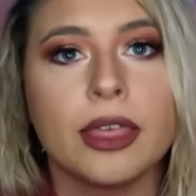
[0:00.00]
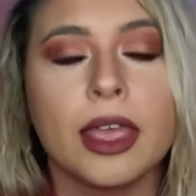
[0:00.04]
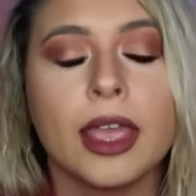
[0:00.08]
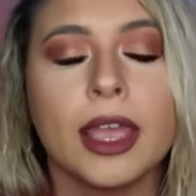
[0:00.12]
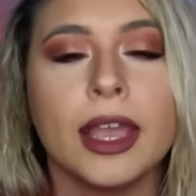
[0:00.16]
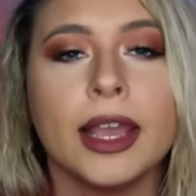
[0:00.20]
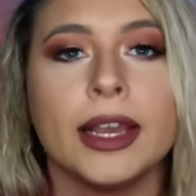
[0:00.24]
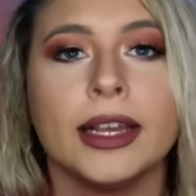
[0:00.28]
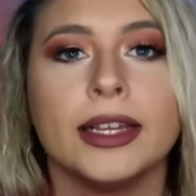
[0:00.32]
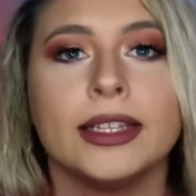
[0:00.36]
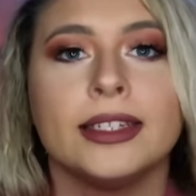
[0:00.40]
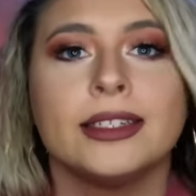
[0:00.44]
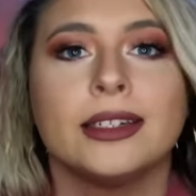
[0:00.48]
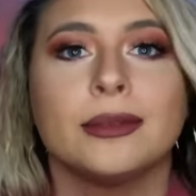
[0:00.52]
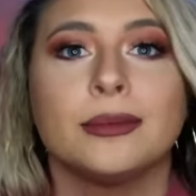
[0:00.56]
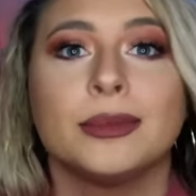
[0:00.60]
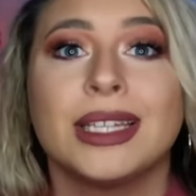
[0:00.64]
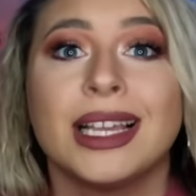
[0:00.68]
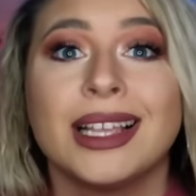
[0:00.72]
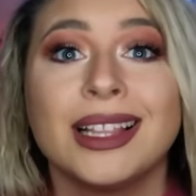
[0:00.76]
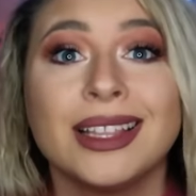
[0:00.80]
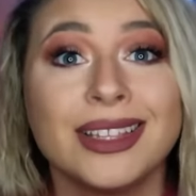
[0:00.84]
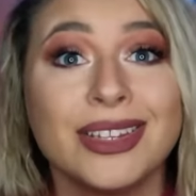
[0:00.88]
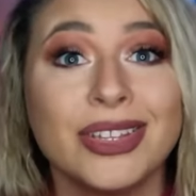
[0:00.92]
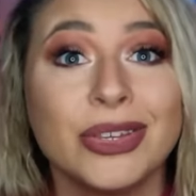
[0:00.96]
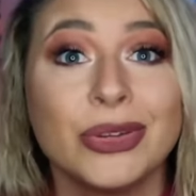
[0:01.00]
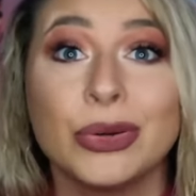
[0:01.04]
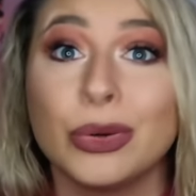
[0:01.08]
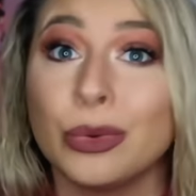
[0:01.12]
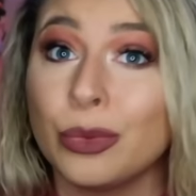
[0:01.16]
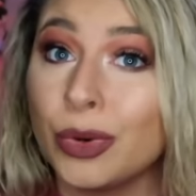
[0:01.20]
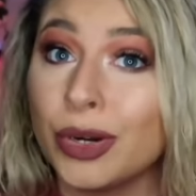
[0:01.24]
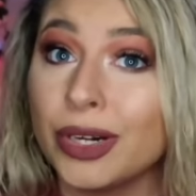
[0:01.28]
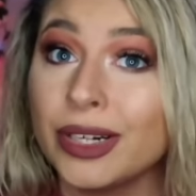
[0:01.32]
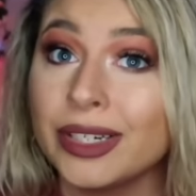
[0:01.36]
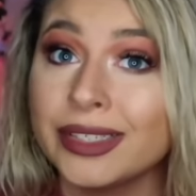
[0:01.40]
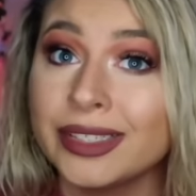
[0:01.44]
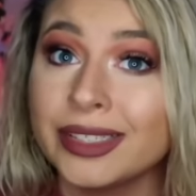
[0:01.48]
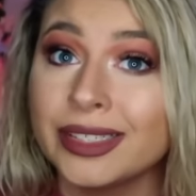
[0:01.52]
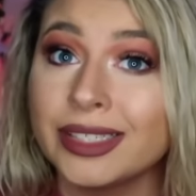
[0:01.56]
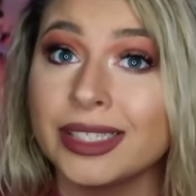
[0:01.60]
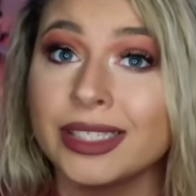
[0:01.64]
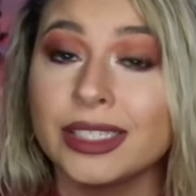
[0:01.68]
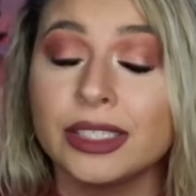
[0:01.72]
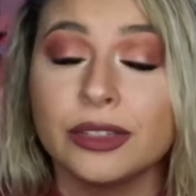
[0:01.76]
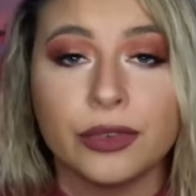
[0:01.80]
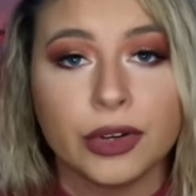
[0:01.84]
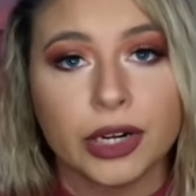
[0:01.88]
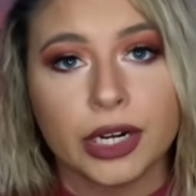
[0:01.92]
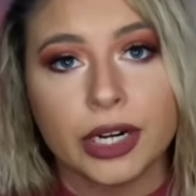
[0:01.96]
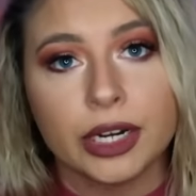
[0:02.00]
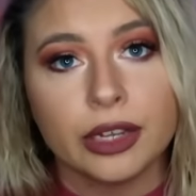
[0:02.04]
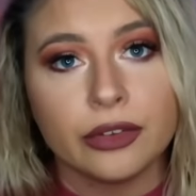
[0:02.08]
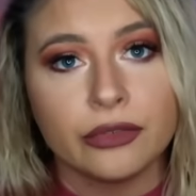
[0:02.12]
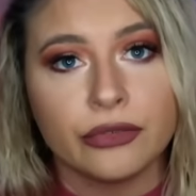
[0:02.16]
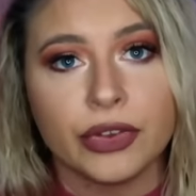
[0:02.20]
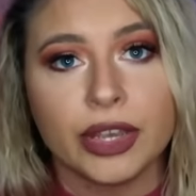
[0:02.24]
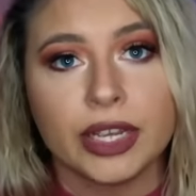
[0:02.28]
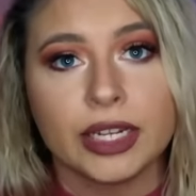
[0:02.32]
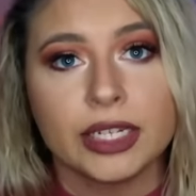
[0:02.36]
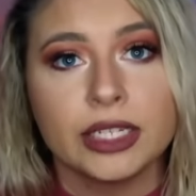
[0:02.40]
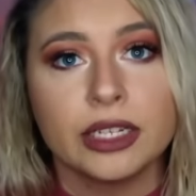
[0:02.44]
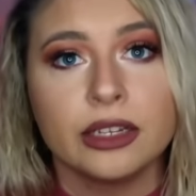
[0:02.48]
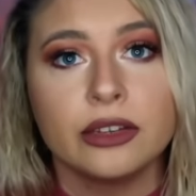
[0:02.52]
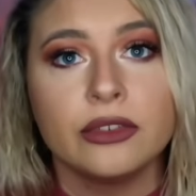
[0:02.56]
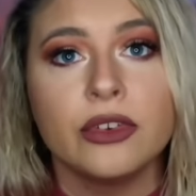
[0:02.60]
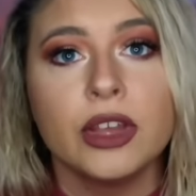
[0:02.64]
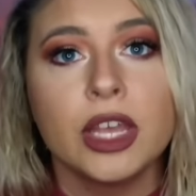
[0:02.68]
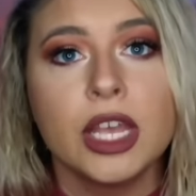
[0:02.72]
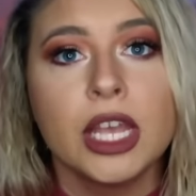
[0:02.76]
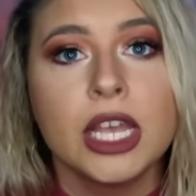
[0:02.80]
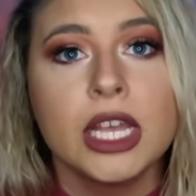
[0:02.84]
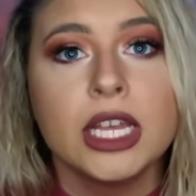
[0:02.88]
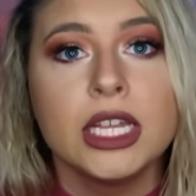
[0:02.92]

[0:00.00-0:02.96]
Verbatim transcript: And I'm telling you, it works. It's very effective.